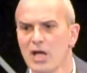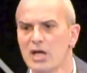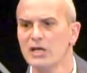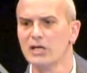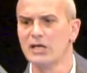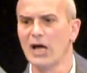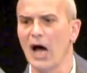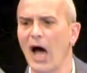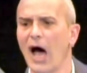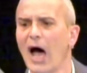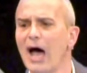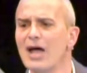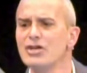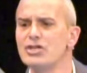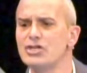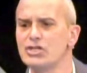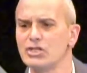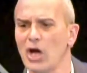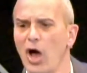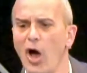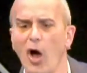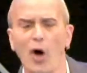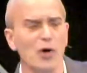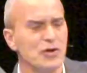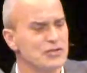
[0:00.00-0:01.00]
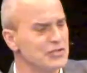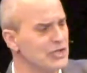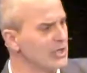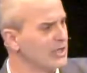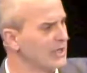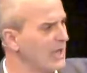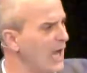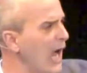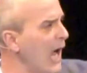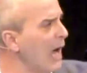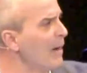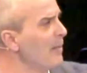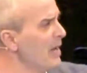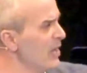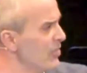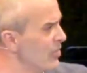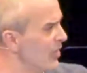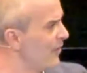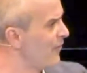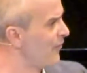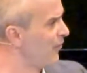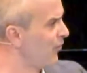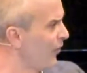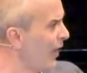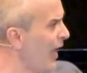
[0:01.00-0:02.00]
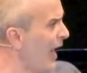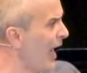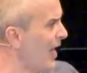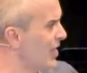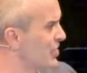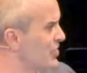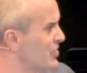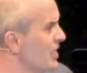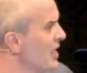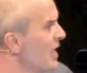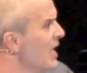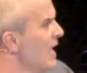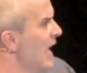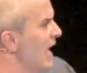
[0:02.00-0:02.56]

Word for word: God chose to come in the flesh